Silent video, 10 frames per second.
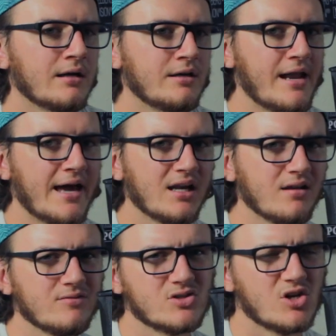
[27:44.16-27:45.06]

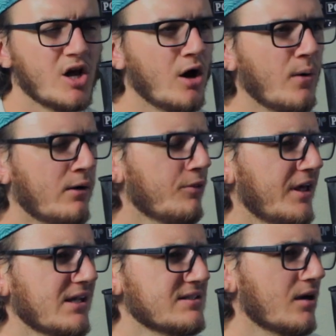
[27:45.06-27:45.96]
Negatives? No, I don't
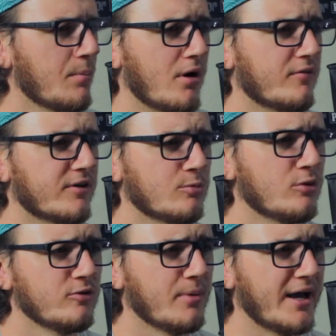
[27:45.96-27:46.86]
think it's like a perfect
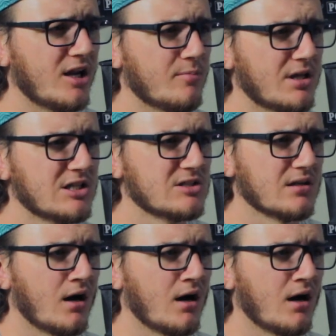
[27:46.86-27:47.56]
movie by any means.